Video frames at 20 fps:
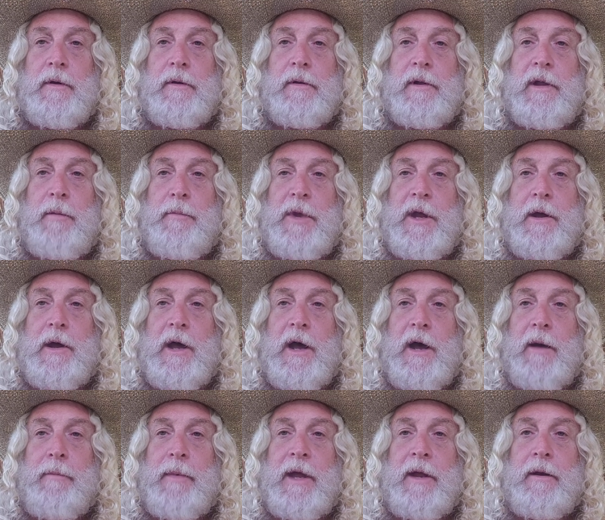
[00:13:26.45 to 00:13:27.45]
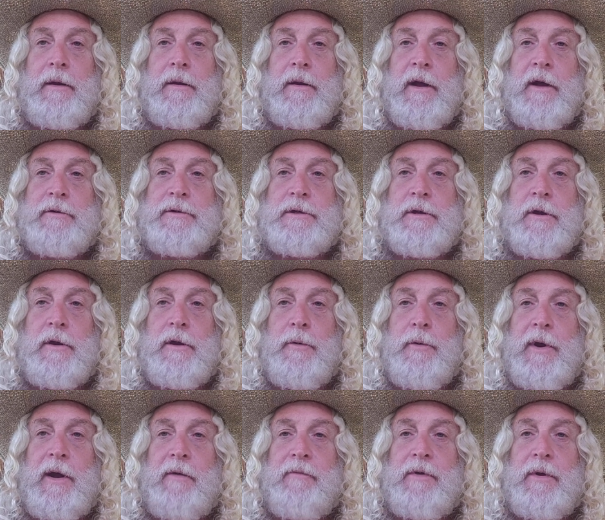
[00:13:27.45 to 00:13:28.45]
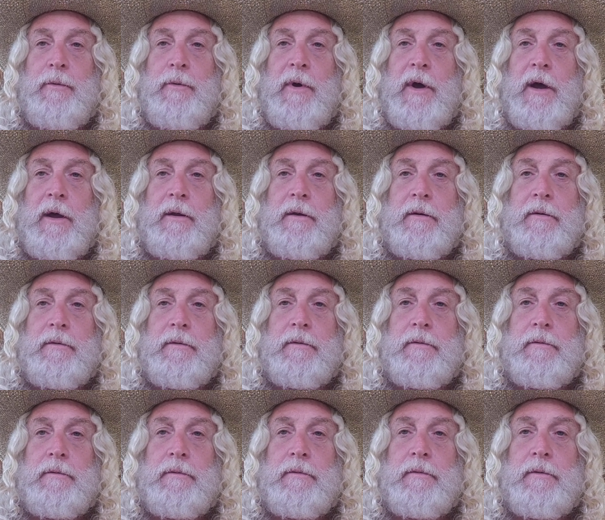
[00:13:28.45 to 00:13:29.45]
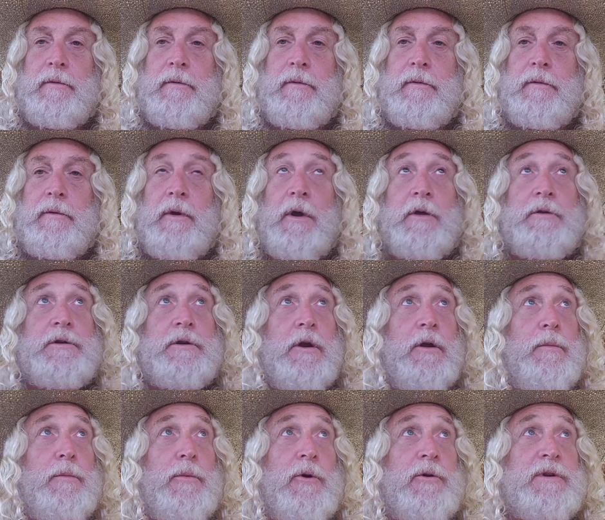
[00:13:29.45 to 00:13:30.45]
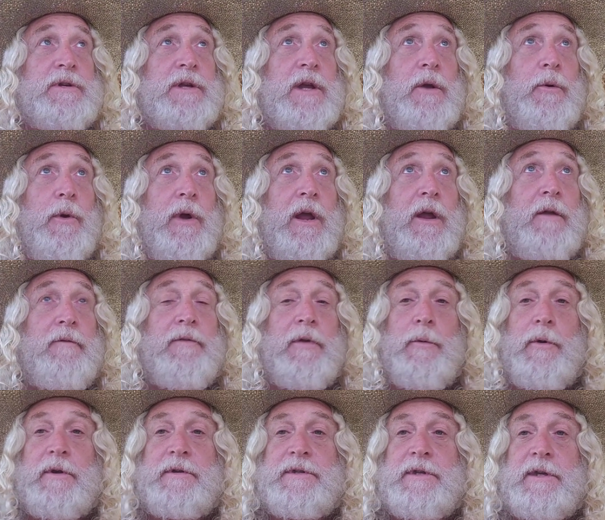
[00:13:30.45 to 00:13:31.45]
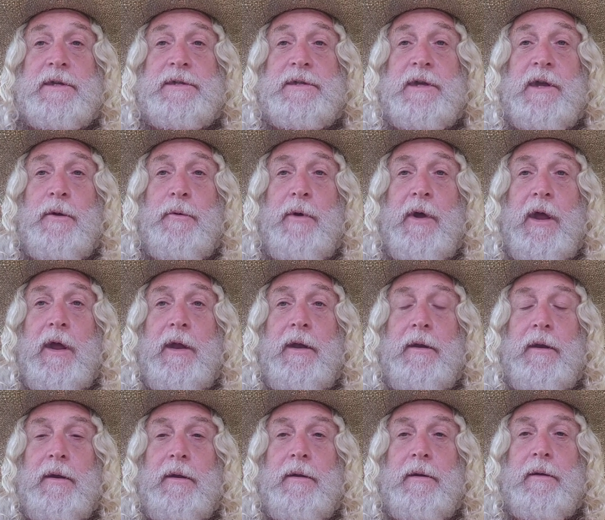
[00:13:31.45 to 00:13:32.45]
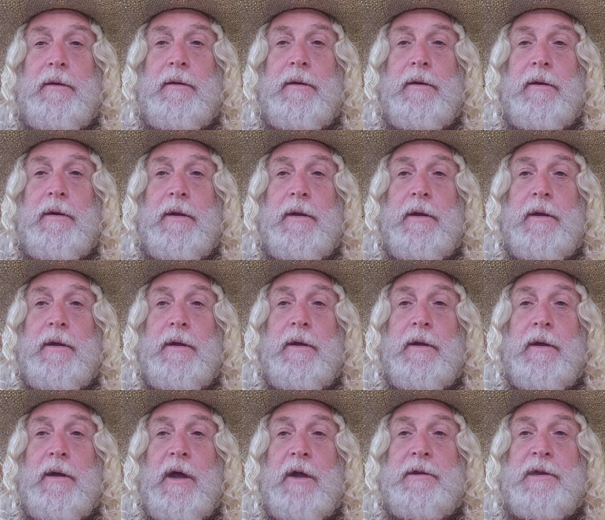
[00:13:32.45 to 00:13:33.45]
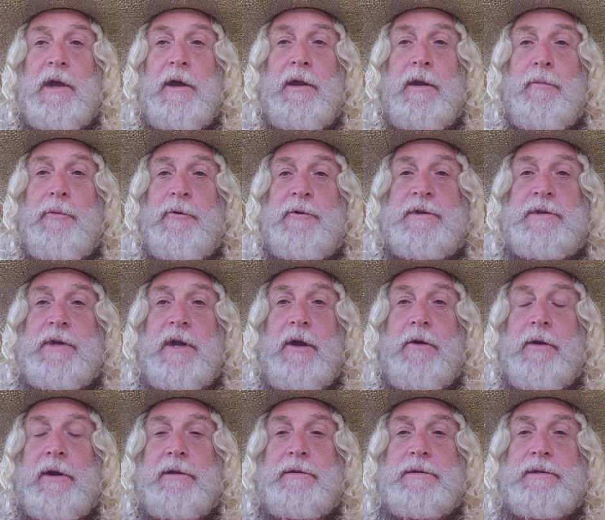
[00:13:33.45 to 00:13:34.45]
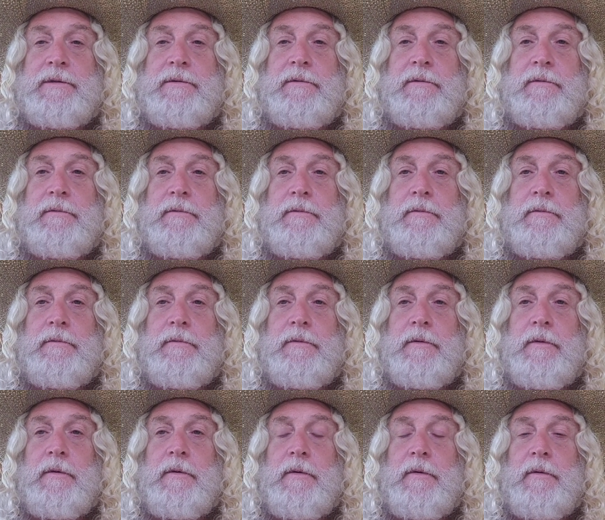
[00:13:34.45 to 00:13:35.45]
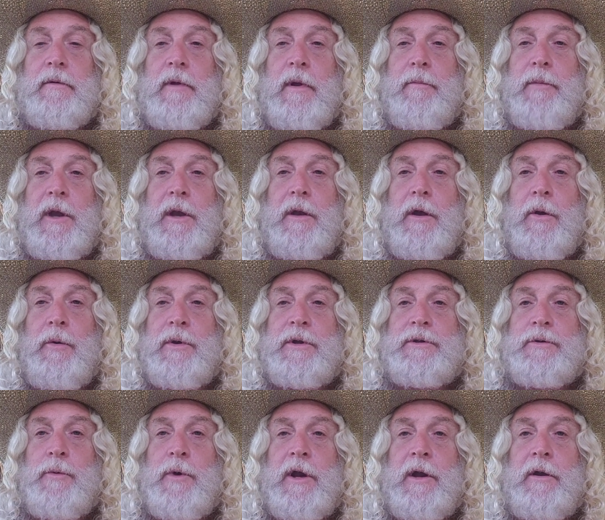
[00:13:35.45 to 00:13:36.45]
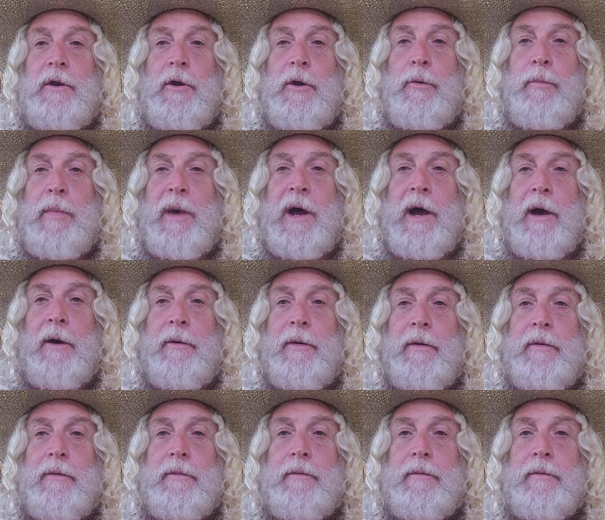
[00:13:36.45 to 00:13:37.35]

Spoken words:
Leave me a comment. I'll show you whatever you want. I'll show you more seaweed if you want to see seaweed. I'll tell you more secrets. Let me know what you want to know about.